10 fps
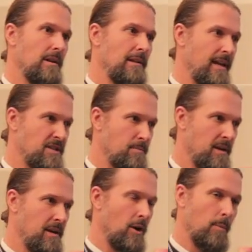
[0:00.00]

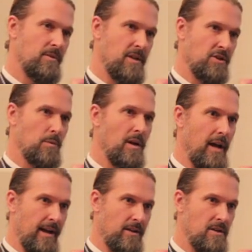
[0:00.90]
lesbian and homosexual
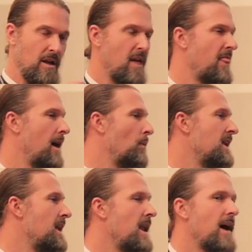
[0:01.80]
acts that
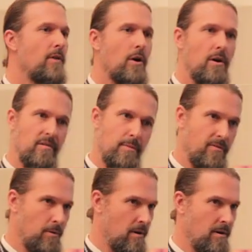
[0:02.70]
we never heard of
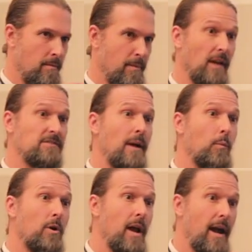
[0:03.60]
before, because they
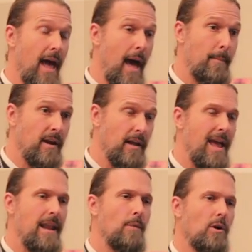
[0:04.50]
were not happening
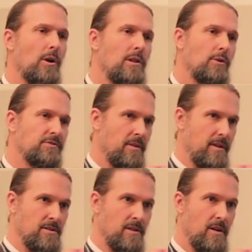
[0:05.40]
anywhere close to
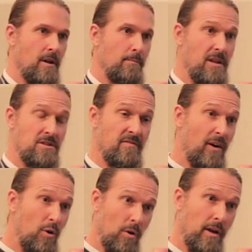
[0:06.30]
this but it's
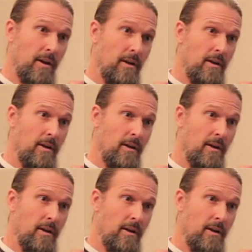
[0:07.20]
vogue.